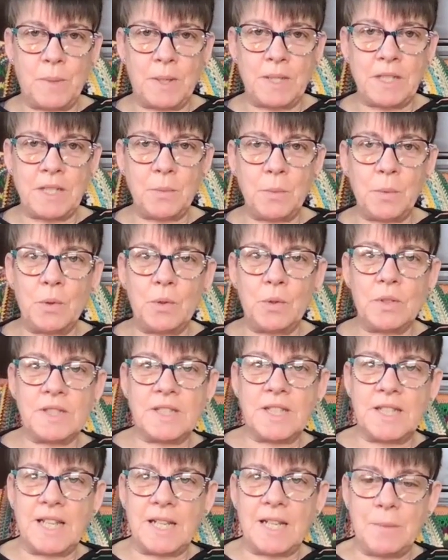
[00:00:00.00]
muddy
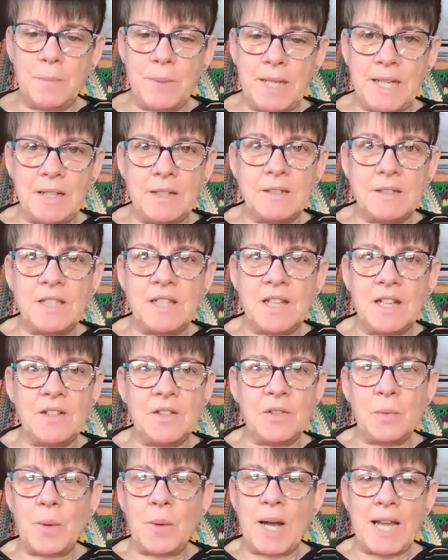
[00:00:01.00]
walks and then being
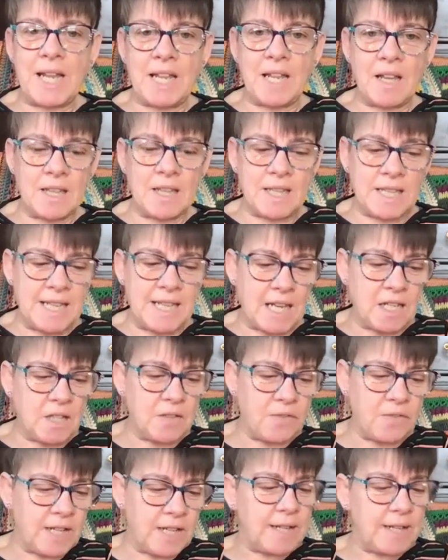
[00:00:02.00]
turned away at the
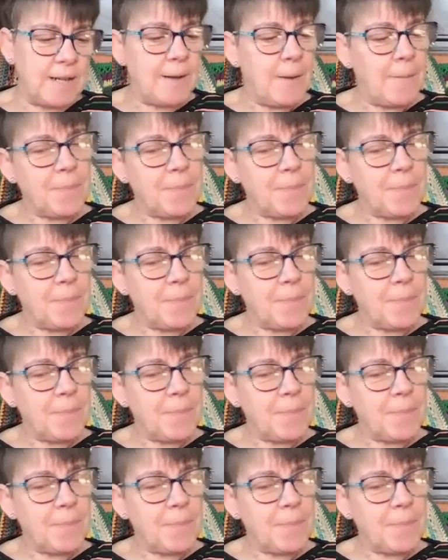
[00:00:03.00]
end of it.